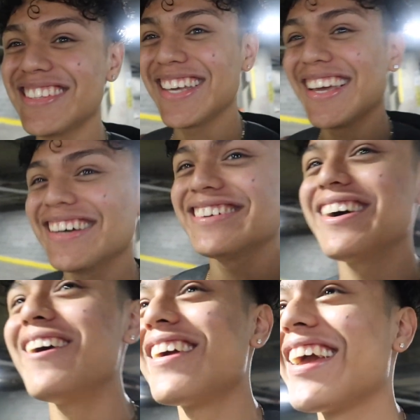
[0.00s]
What the hell?
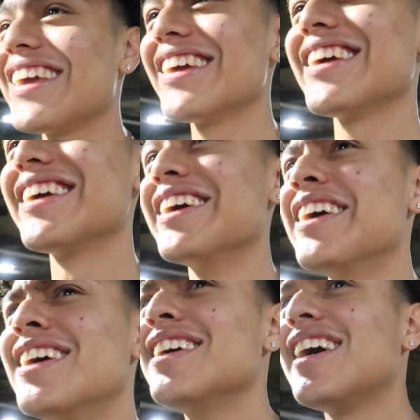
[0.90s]
Okay,
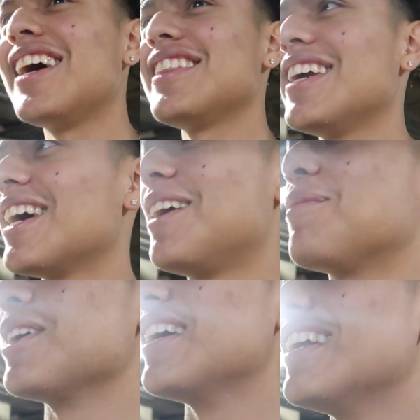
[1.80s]
I think
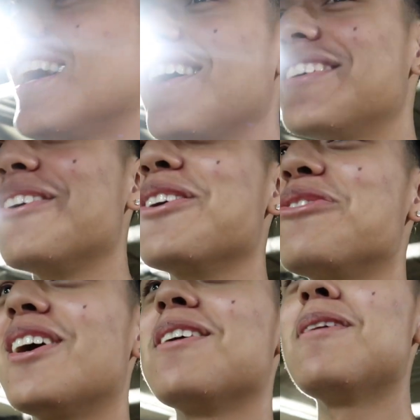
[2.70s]
I'm good. I don't know where
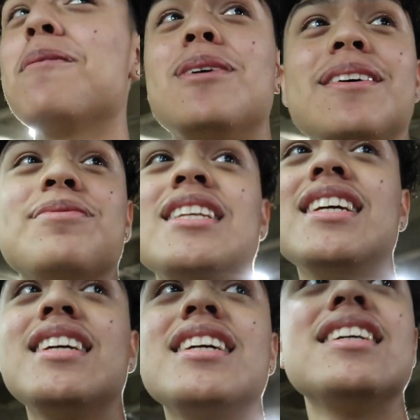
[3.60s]
the fuck I'm at, but
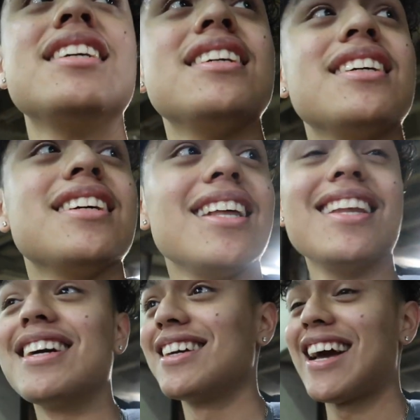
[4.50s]

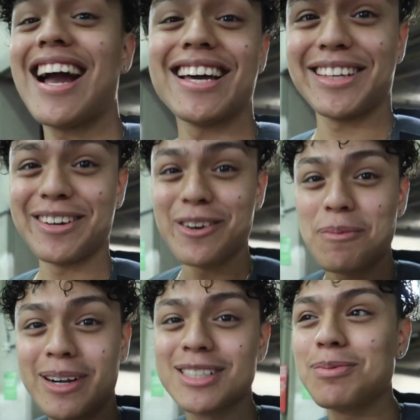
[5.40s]
Look, I got the good
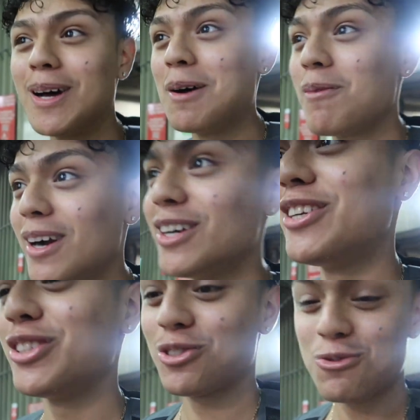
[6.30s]
parking spot. I'm right
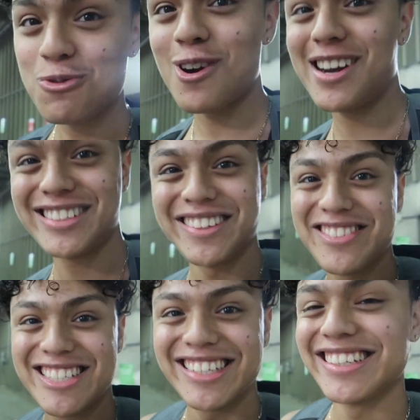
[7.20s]
under the school. All right, so
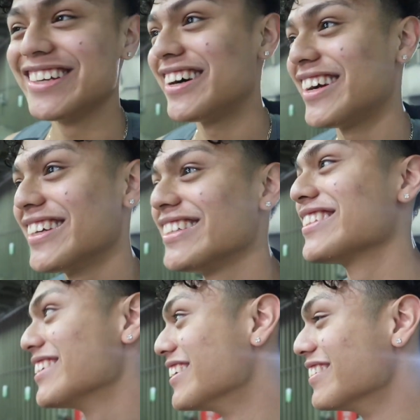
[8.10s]
I'm chilling. All right,
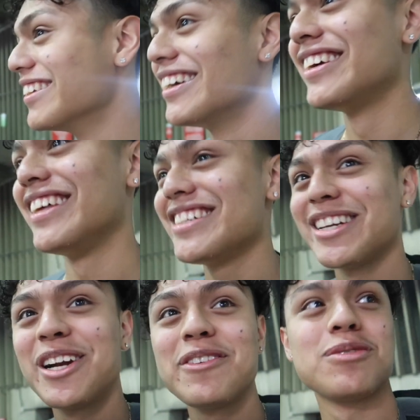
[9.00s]
so this
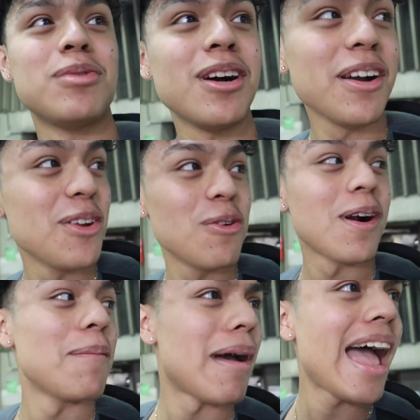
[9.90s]
shit nervous, bro. I don't even know
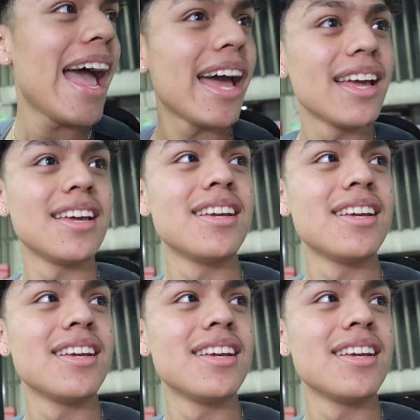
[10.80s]
where I'm at.